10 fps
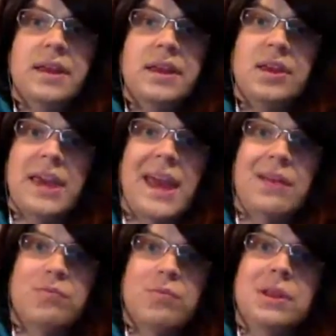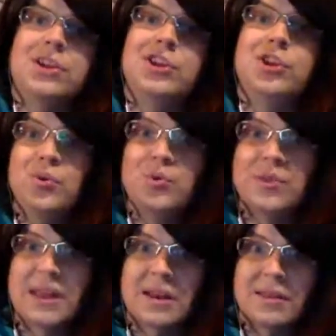he can't really use
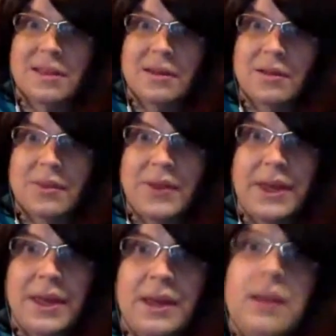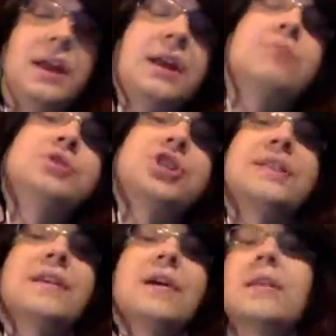anything of it. And it was
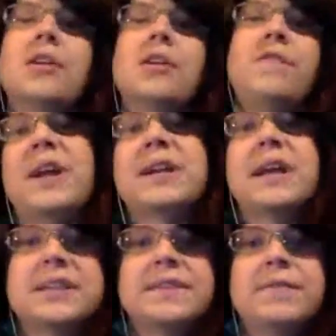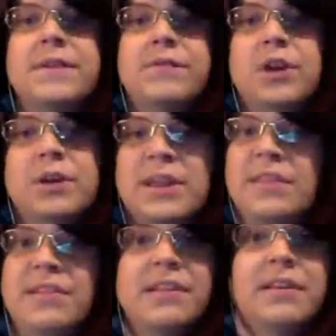just like a little fun activity for him to
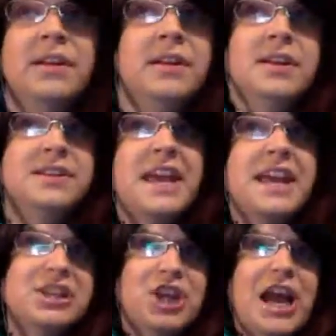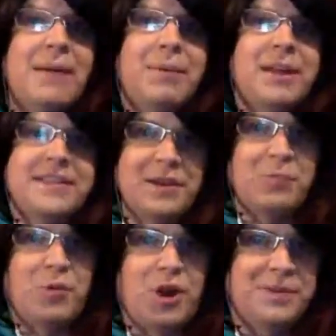take a jab at
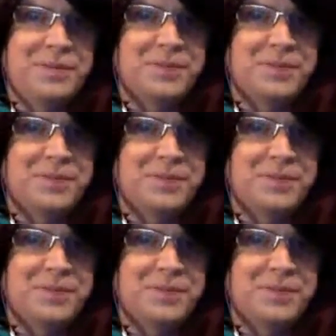someone.